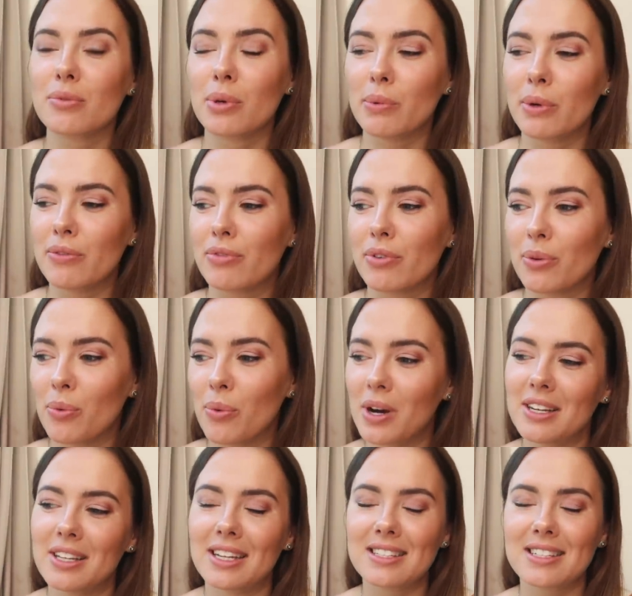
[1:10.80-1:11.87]
so we went for the
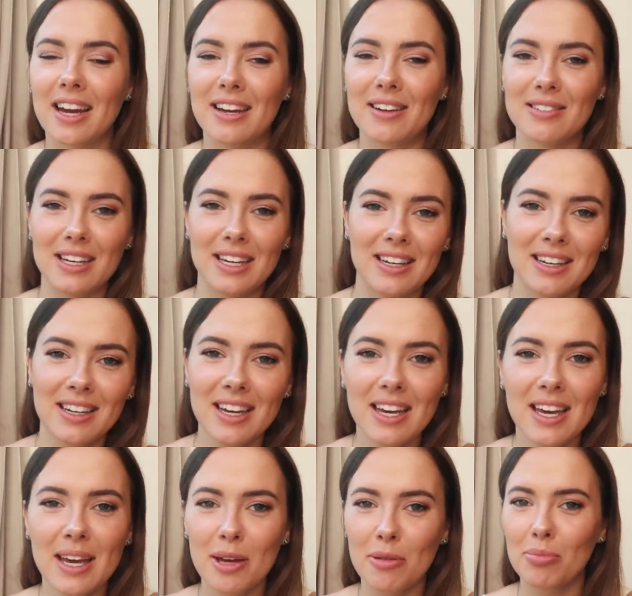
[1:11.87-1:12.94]
one that's kind of like
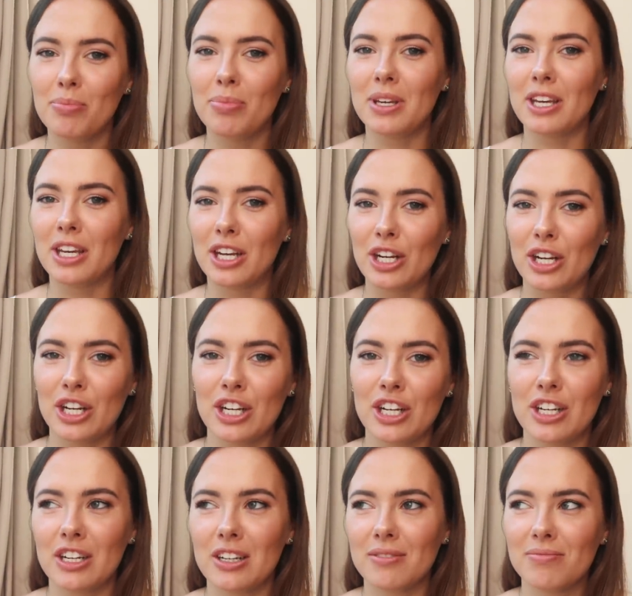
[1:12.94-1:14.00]

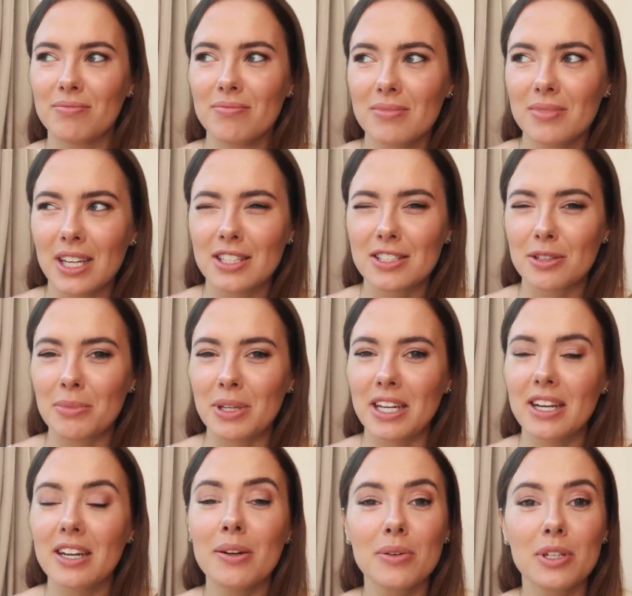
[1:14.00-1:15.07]
beginner
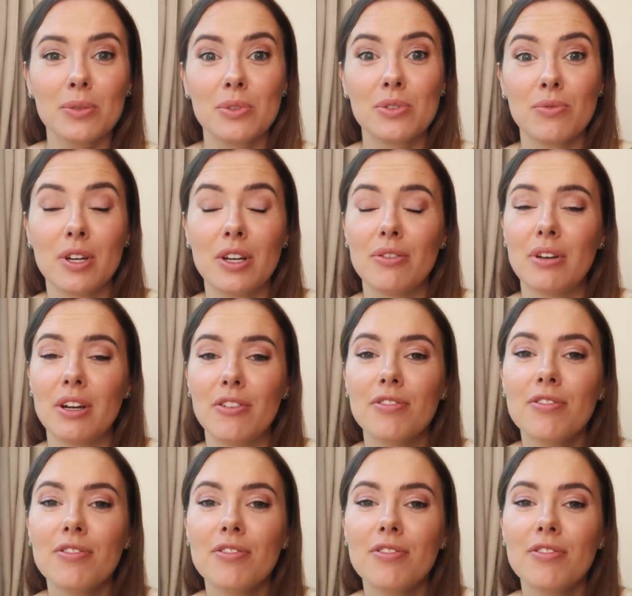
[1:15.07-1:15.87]
intermediate. It was really really